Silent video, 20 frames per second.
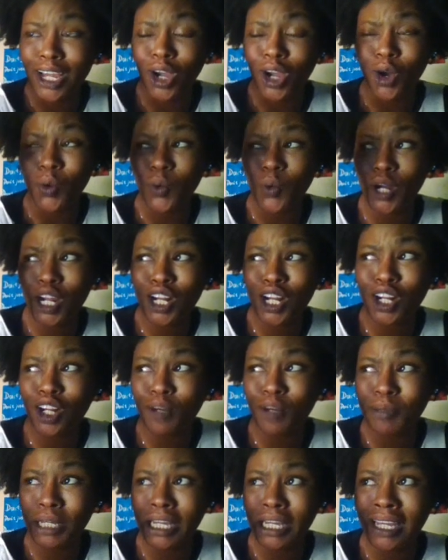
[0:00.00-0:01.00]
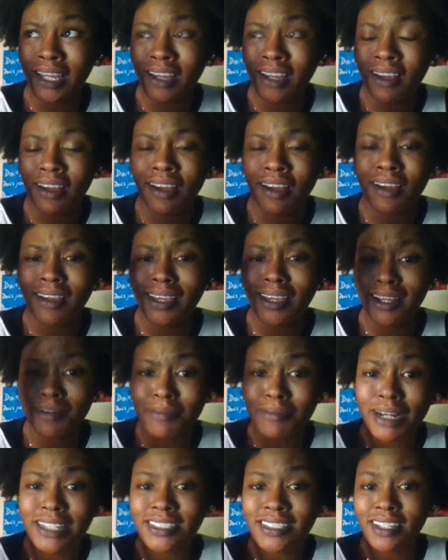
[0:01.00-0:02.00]
working on me, getting
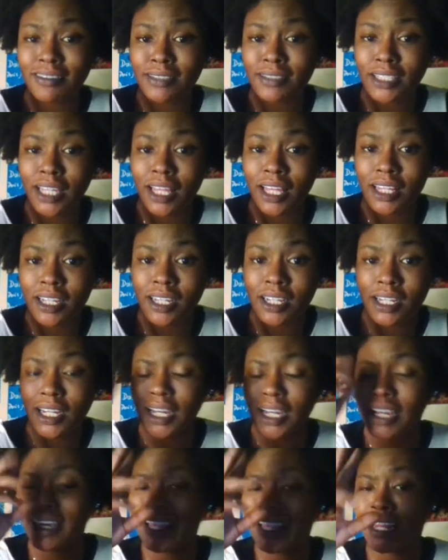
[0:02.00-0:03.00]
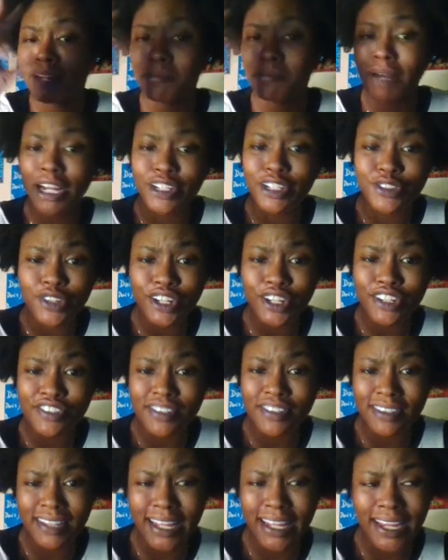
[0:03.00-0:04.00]
myself together, getting my triggers
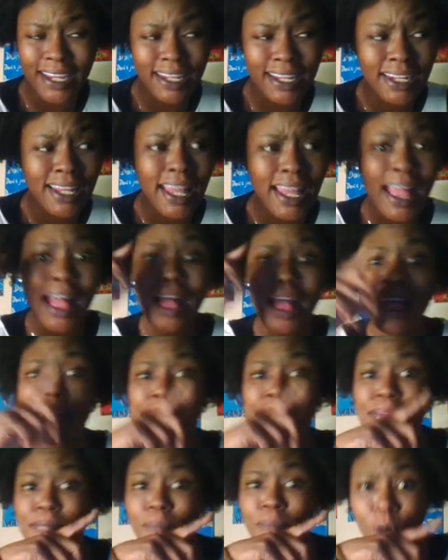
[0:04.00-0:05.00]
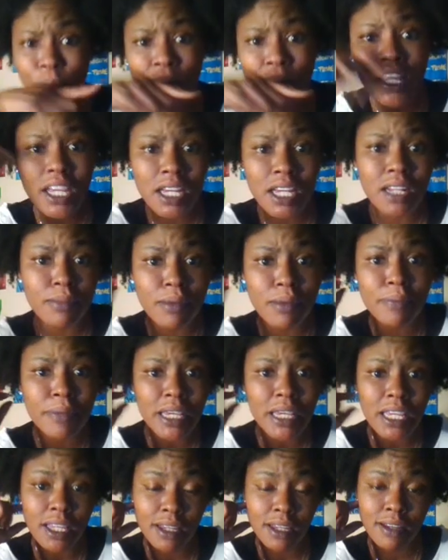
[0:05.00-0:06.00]
in line, Monique could have been
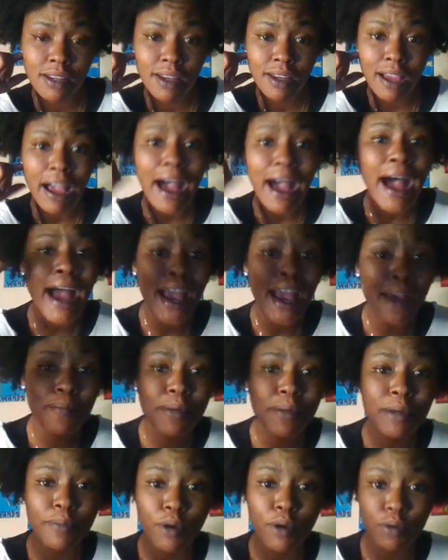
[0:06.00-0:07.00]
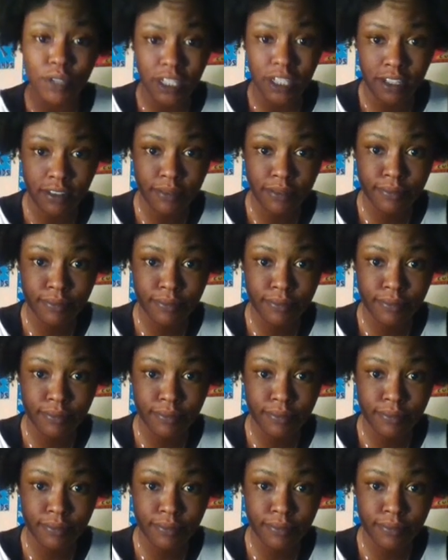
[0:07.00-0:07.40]
me. I had been Monique.